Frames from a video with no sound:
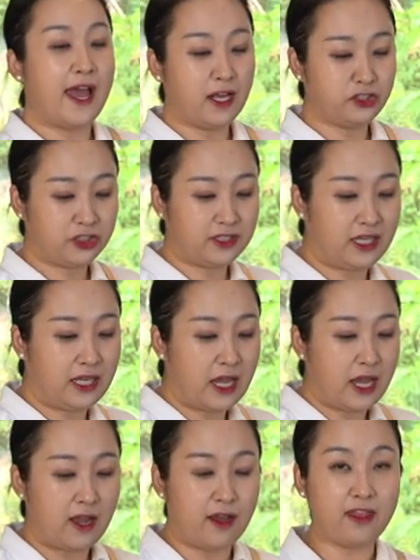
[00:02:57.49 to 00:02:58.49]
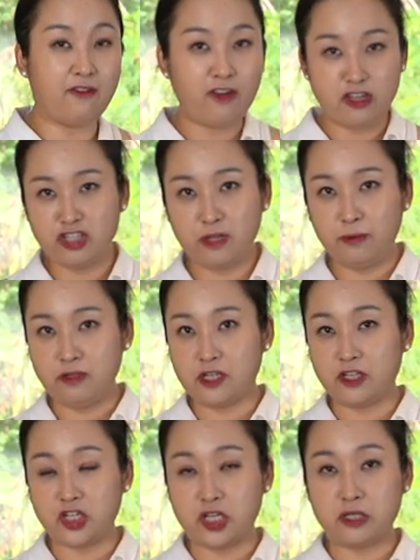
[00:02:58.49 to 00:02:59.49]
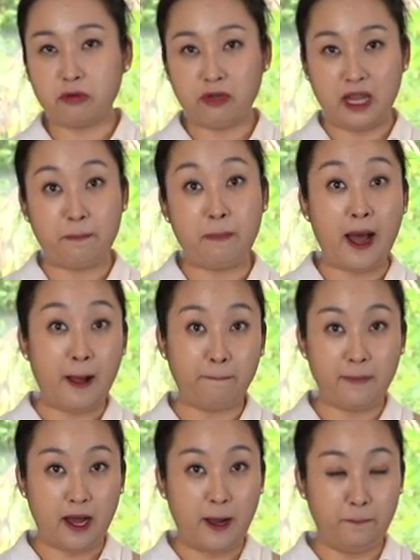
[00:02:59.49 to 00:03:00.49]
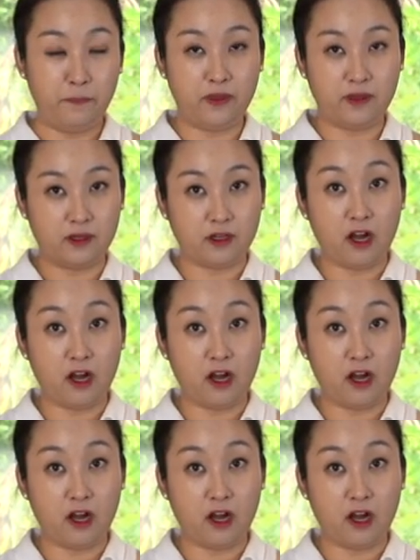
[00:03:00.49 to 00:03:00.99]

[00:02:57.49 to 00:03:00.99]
Actually, uh, the vegetables are just to really pop up the